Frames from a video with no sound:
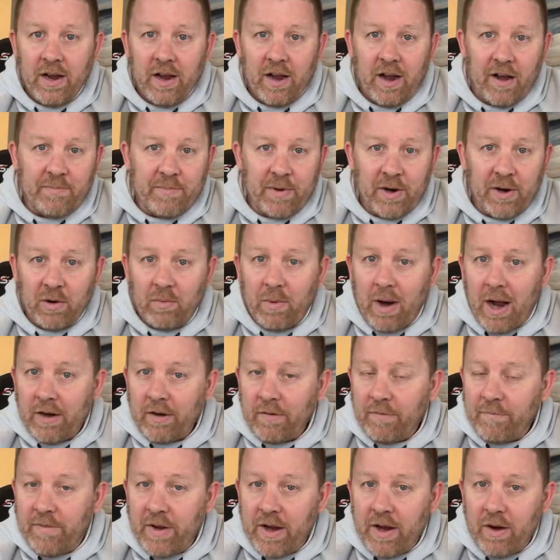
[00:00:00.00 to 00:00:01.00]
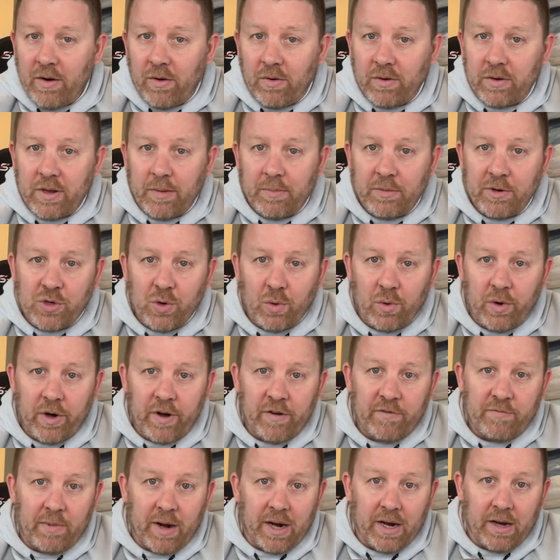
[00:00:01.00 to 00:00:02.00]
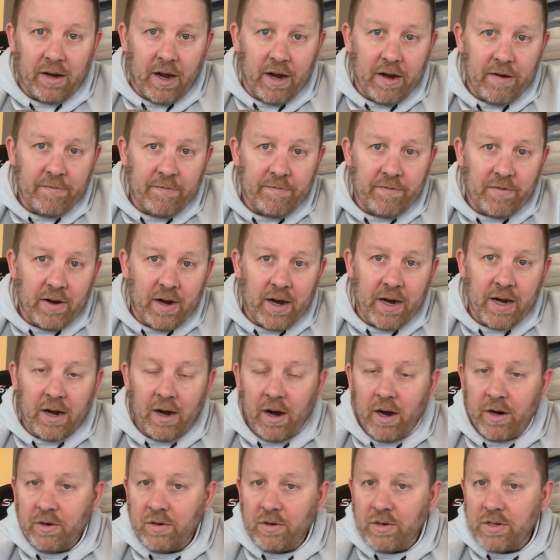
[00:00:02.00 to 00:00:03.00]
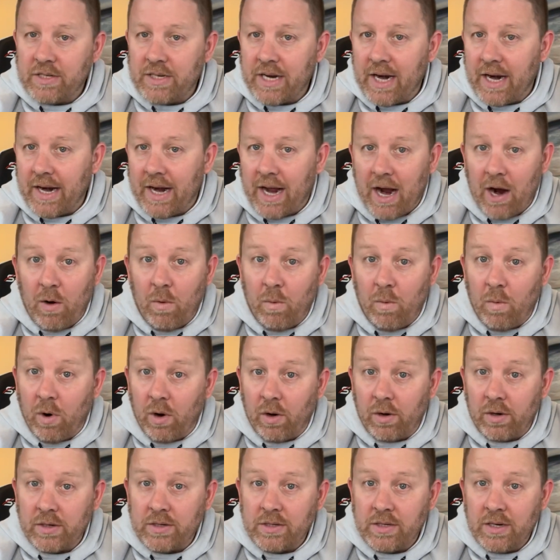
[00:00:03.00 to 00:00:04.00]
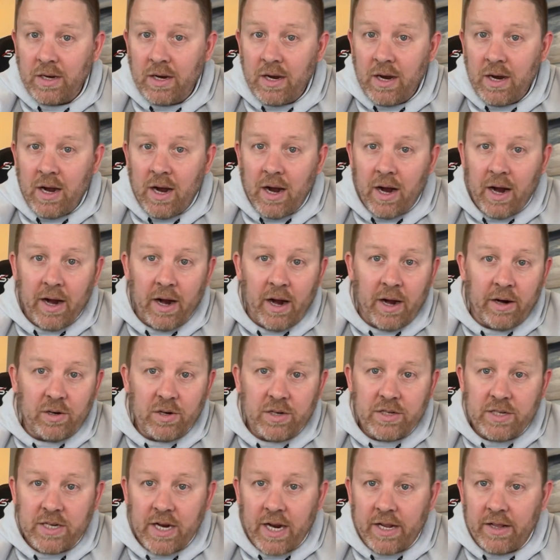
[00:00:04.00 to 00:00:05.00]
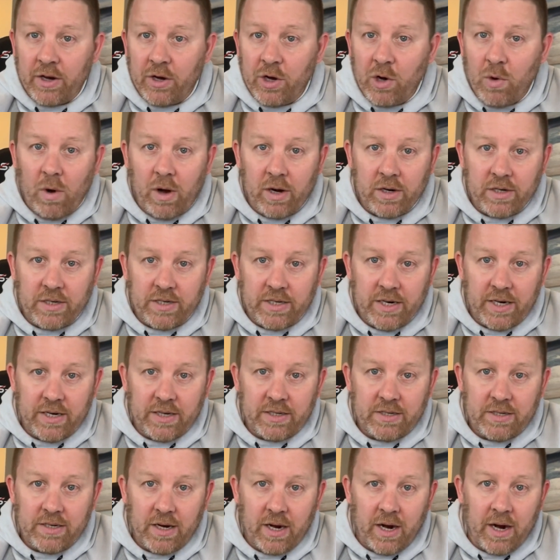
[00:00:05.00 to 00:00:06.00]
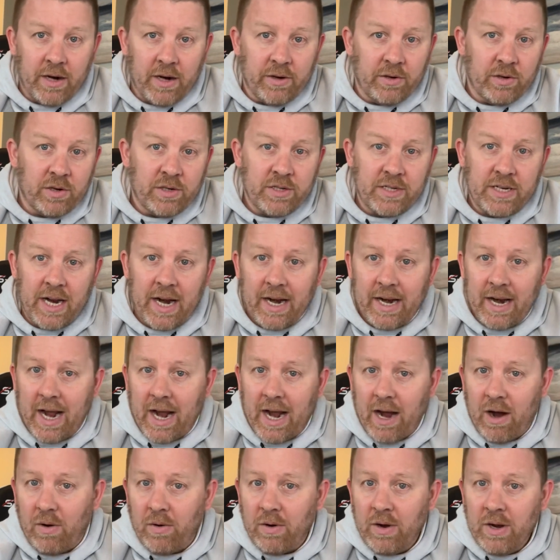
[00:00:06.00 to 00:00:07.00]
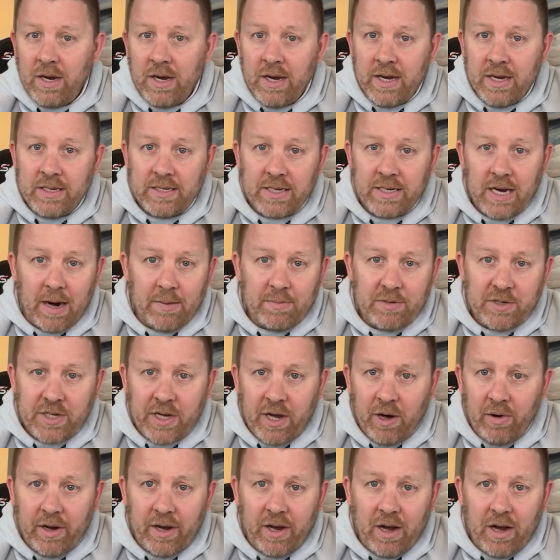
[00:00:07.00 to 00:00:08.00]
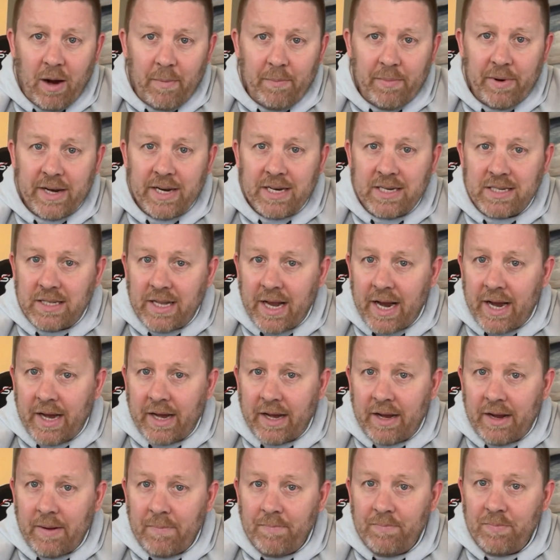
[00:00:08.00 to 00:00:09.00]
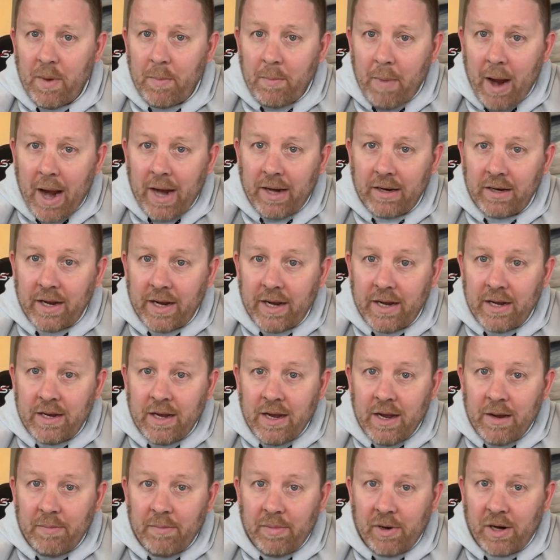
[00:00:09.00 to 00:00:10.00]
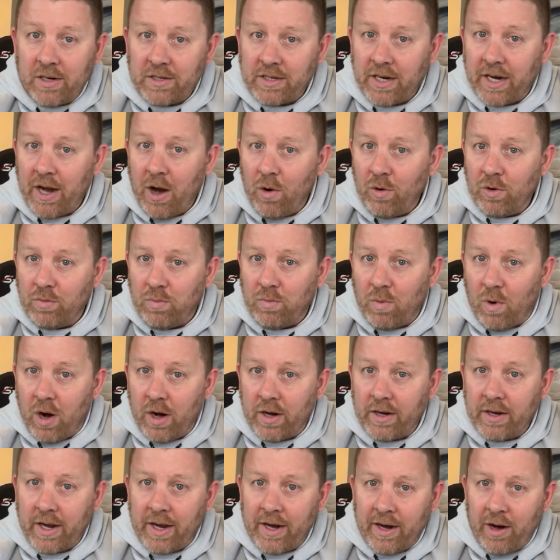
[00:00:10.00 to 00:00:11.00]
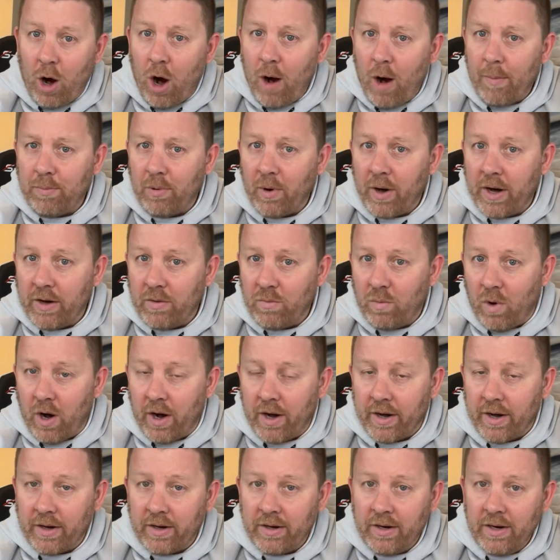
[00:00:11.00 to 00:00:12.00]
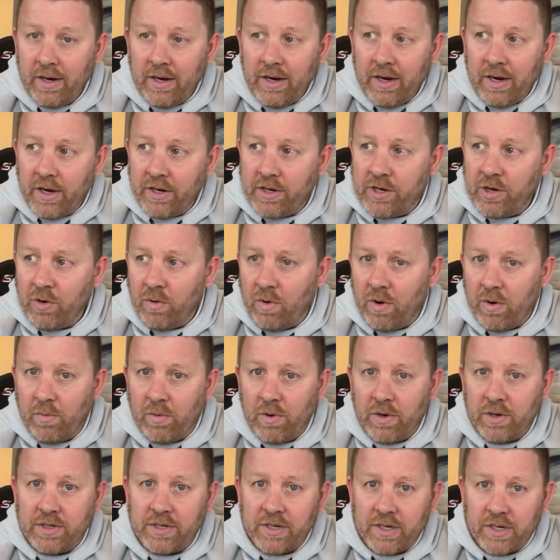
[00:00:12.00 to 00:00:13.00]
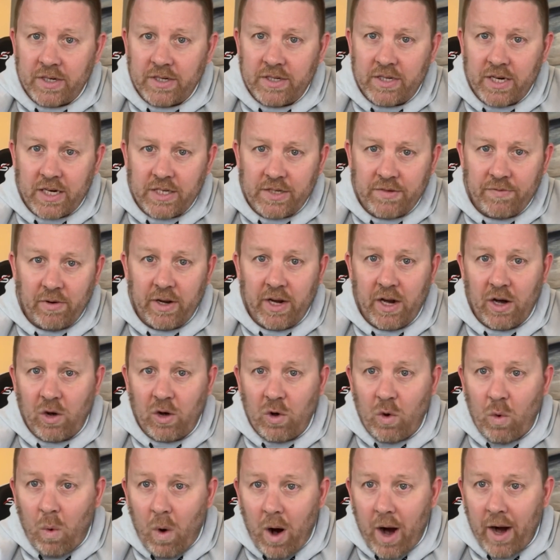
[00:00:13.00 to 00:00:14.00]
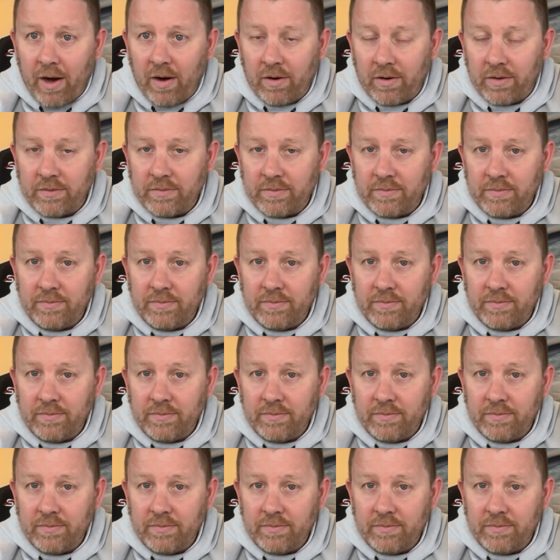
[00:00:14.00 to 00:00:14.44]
I've been around the field the majority of my life. I understand how it works. I understand the nuances. I understand how cybersecurity companies think, mainly because I owned one and I operated one until it was successfully acquired.